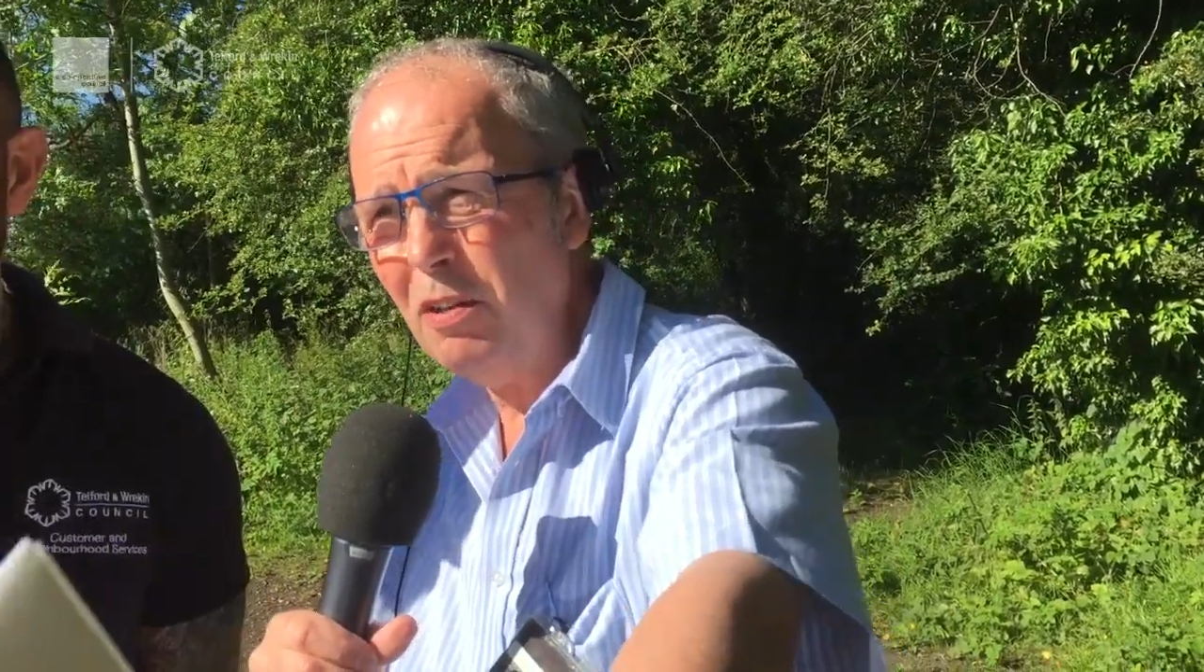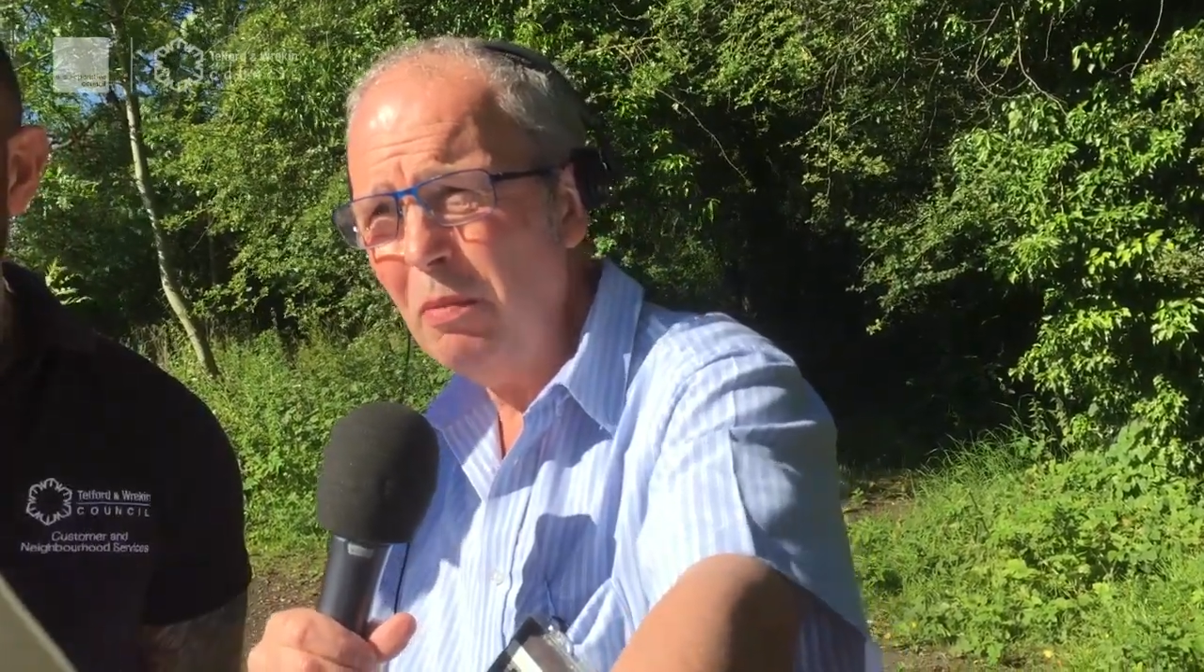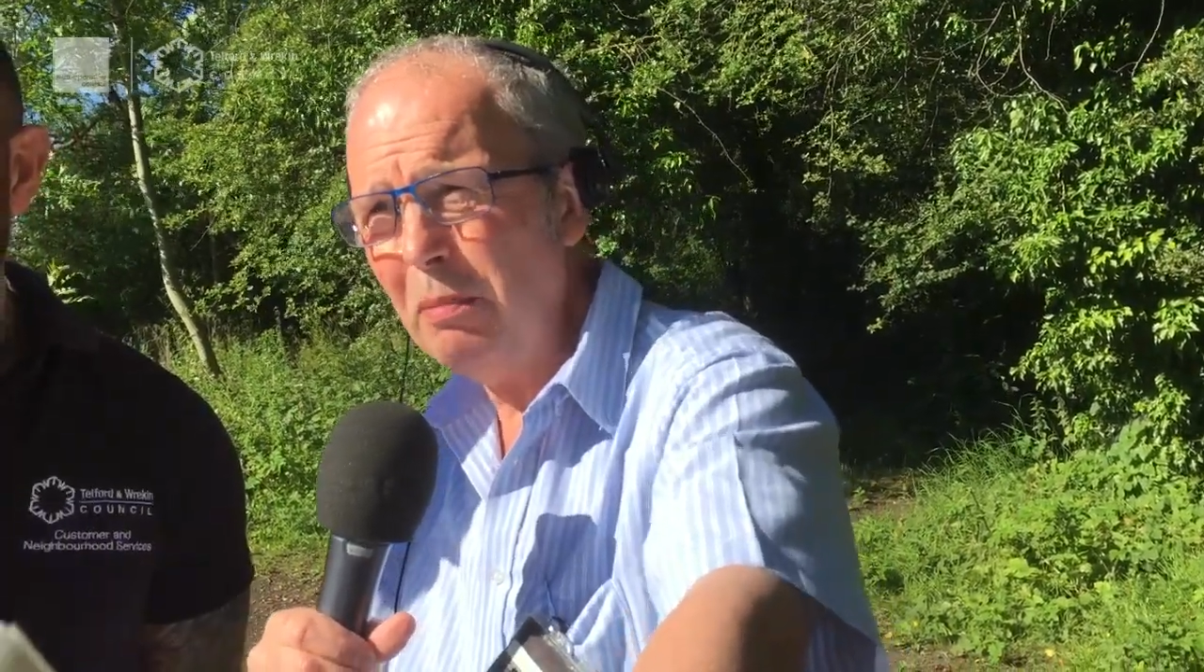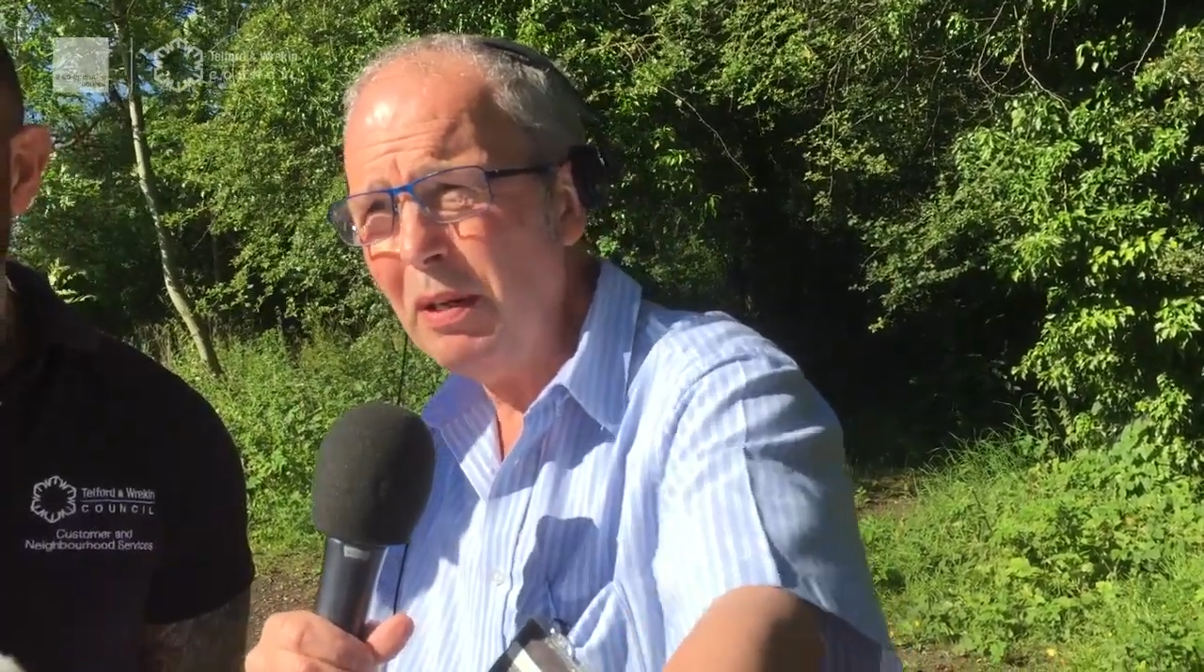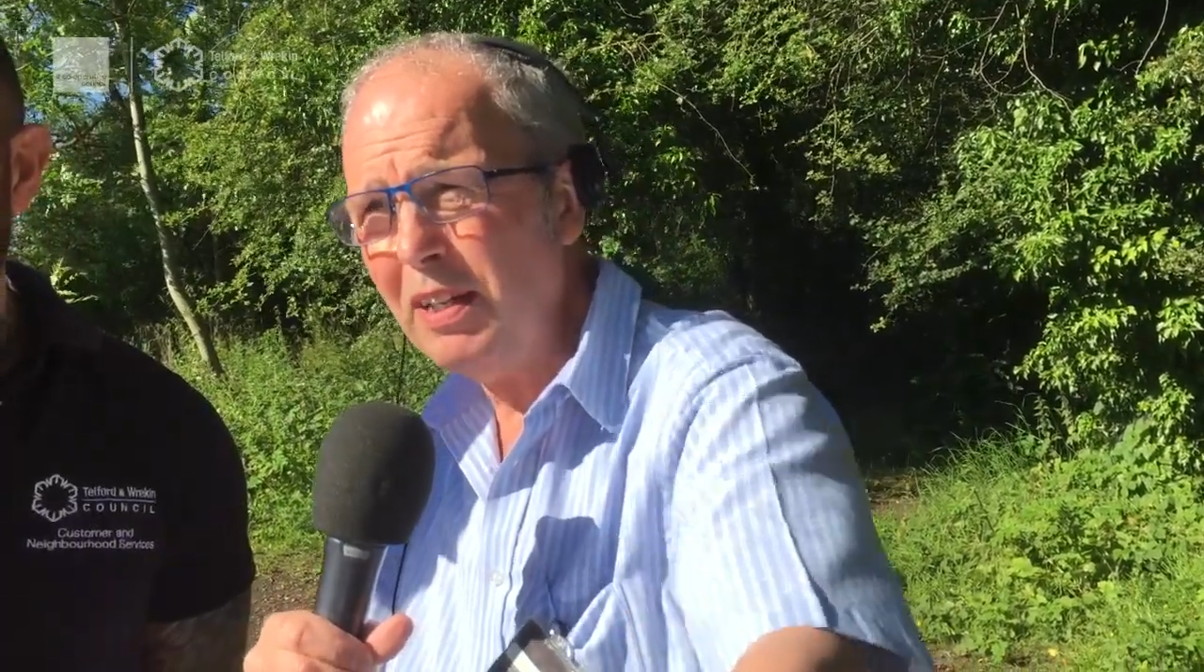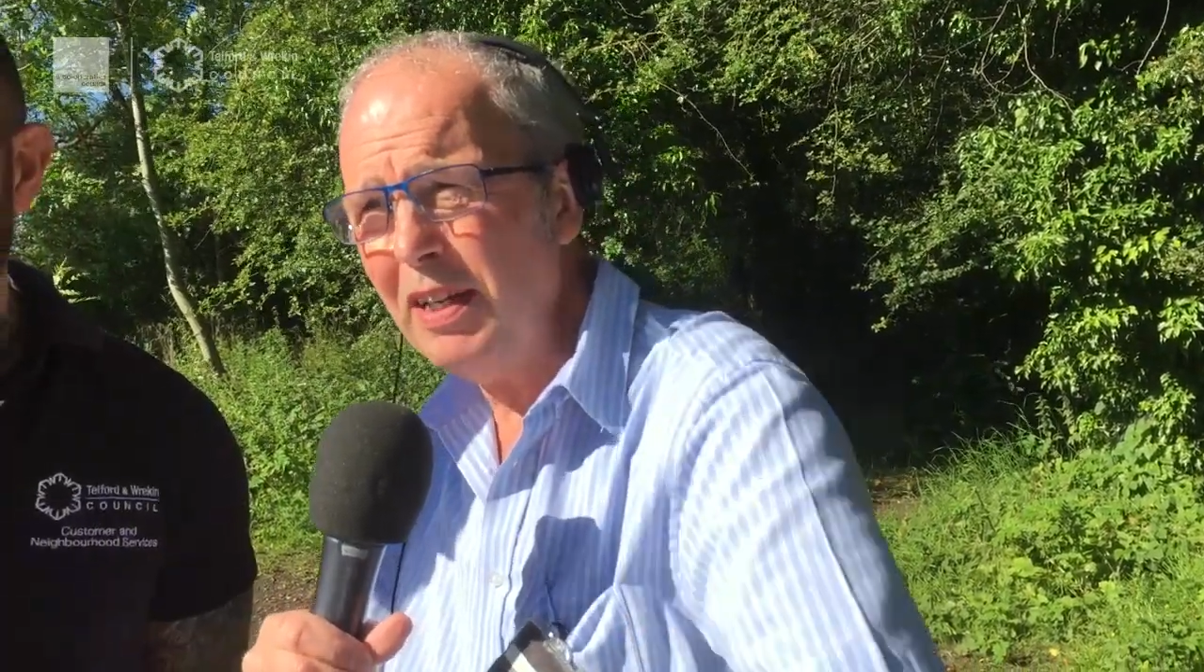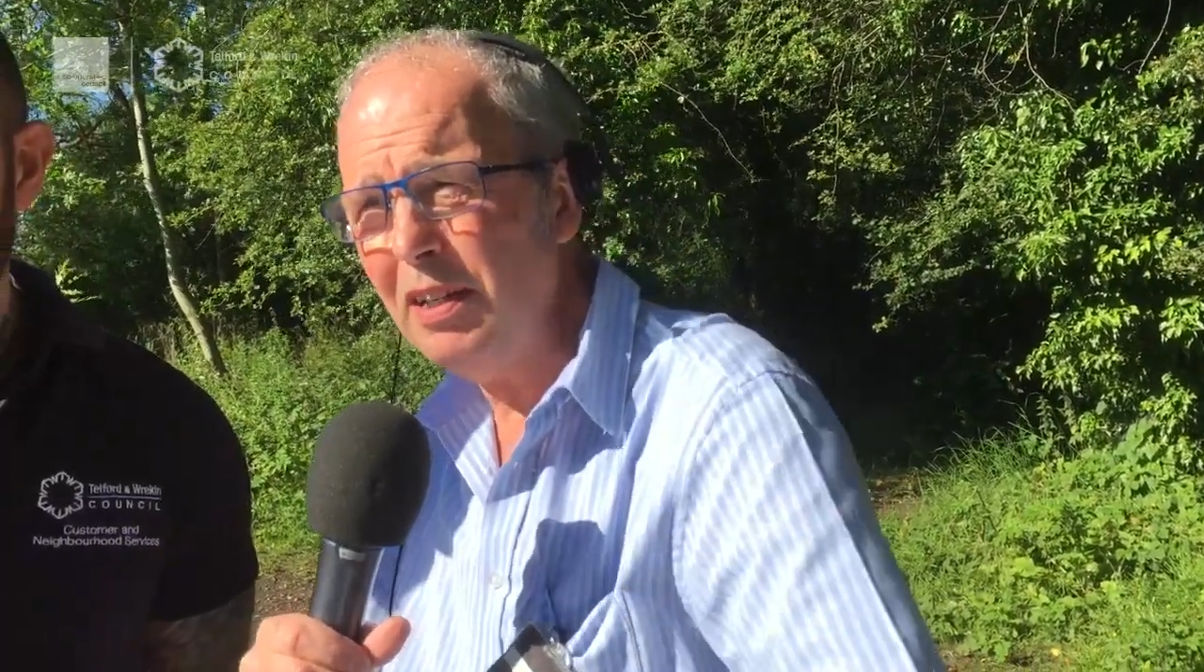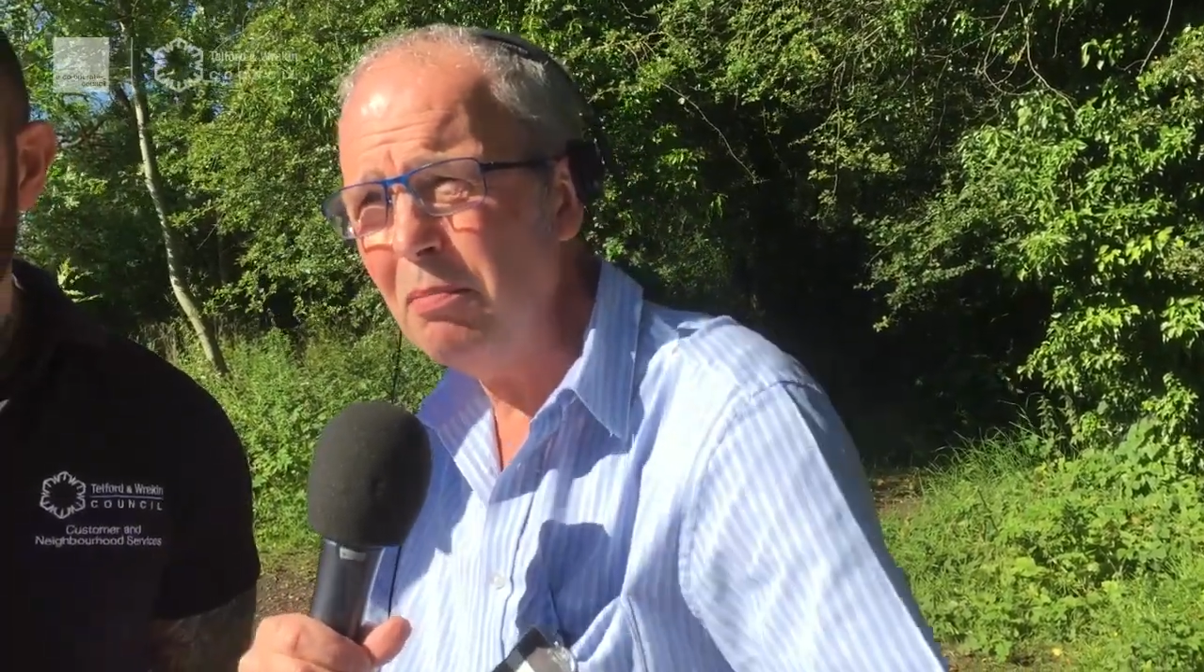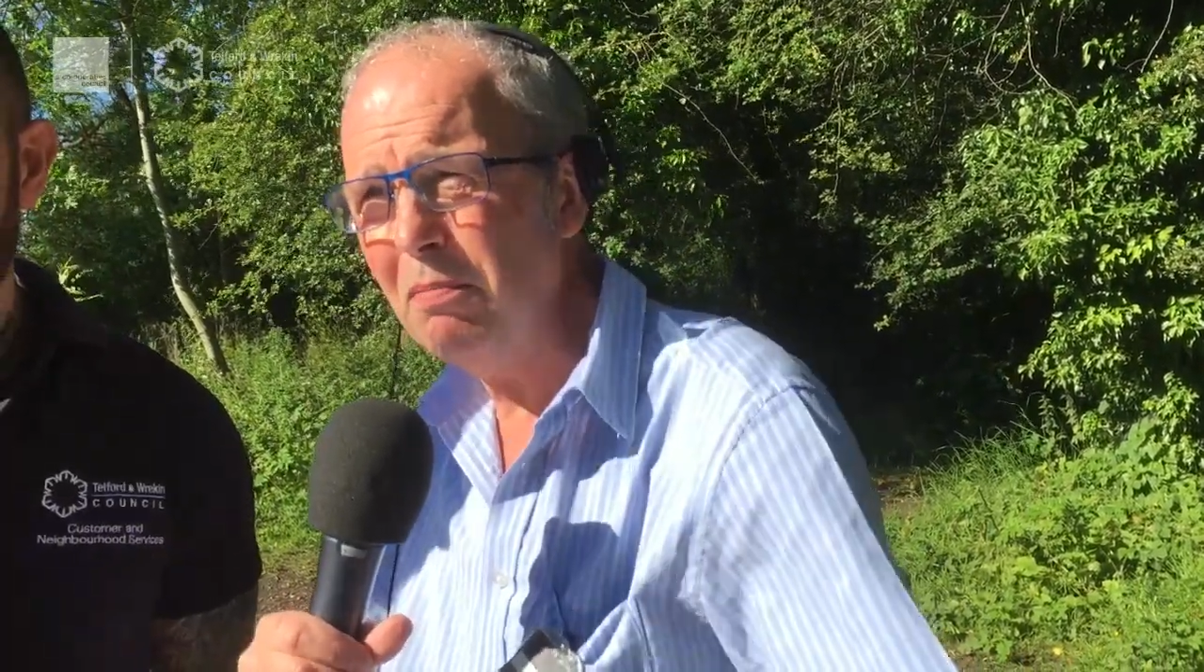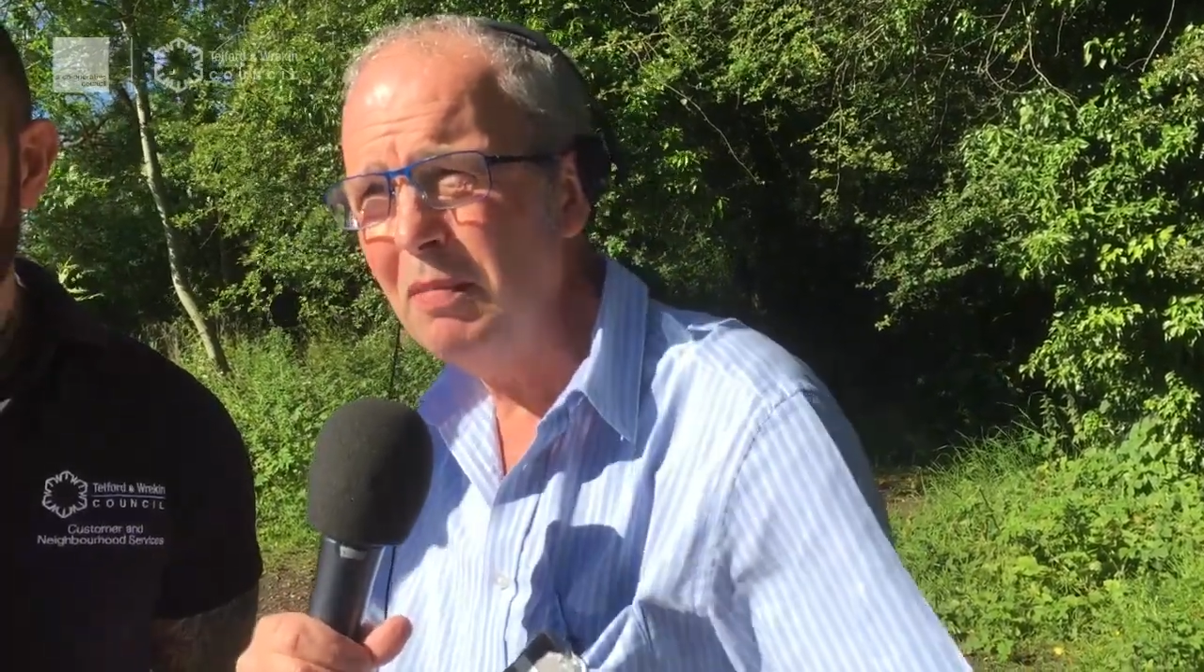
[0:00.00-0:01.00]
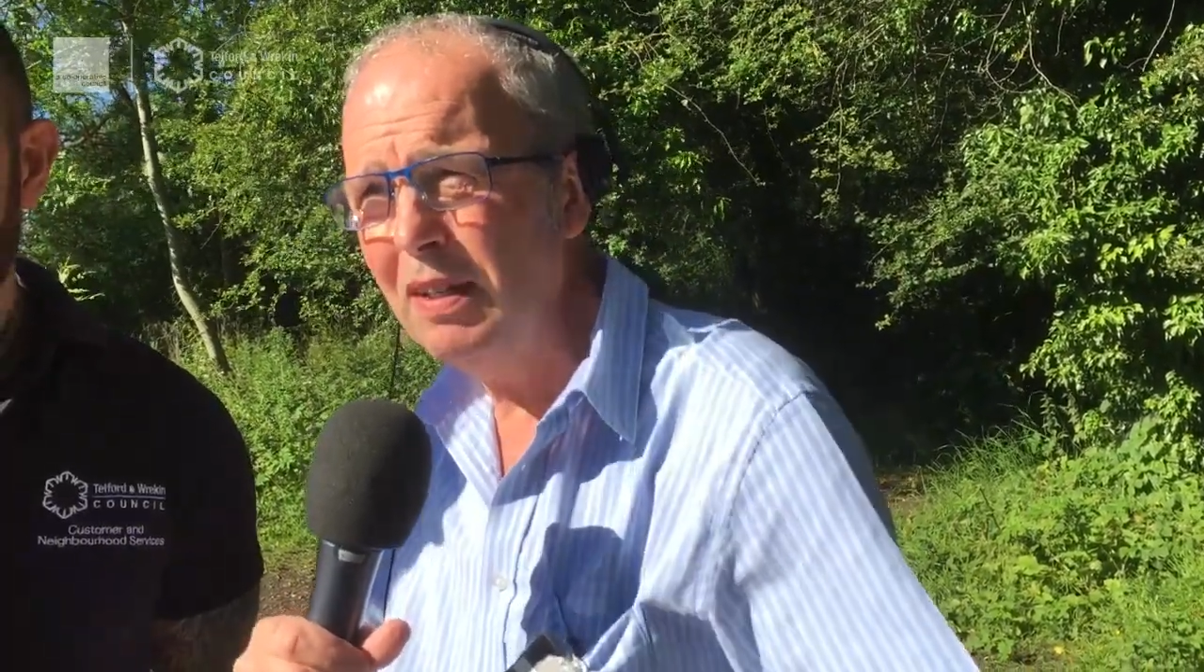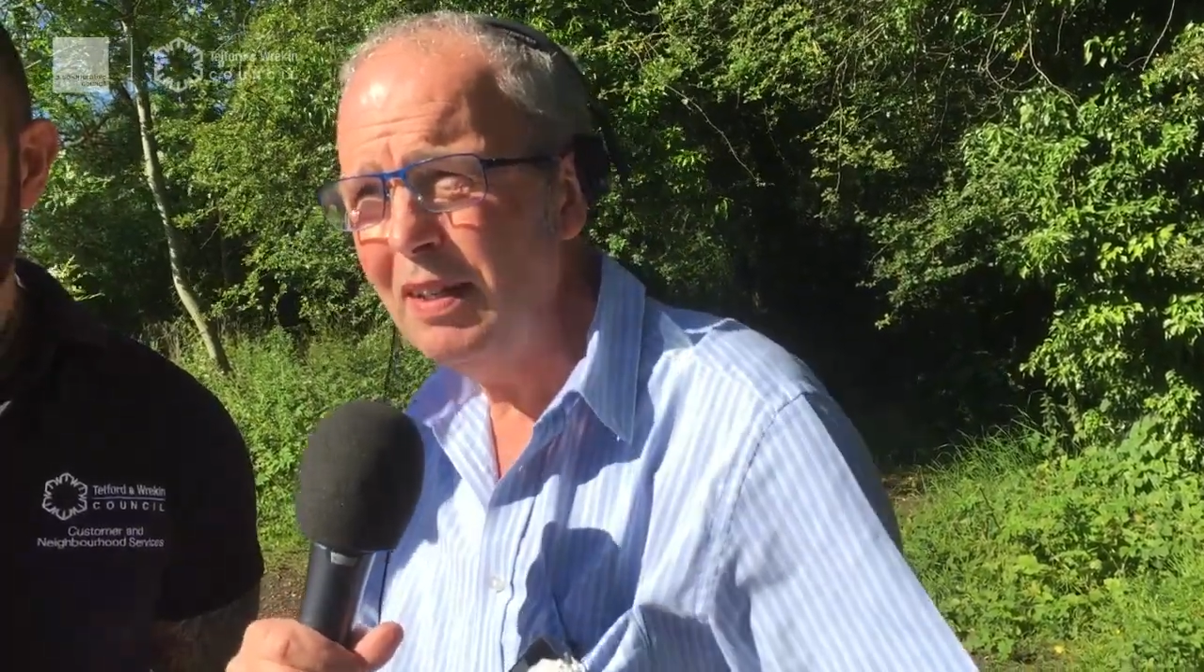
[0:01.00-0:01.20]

You might be able to hear them.